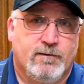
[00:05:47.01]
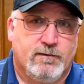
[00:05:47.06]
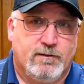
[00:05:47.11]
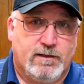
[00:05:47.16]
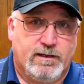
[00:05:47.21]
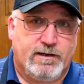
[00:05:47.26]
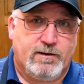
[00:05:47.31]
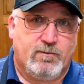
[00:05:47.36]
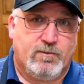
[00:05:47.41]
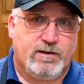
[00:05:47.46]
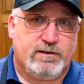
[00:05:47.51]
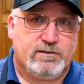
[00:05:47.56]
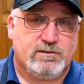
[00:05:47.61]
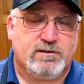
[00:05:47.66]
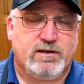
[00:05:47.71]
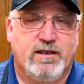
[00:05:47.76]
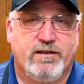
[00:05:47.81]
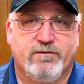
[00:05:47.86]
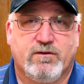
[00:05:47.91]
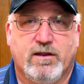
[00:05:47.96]
lightweight
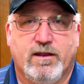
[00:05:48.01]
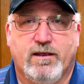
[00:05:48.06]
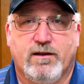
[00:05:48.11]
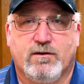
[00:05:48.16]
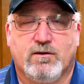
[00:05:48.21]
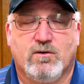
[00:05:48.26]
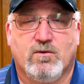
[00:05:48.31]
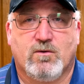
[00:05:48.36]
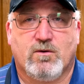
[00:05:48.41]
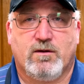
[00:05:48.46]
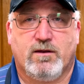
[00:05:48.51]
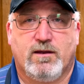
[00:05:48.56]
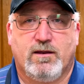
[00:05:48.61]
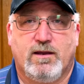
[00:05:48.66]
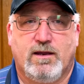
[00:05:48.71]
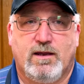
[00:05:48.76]
shaft category,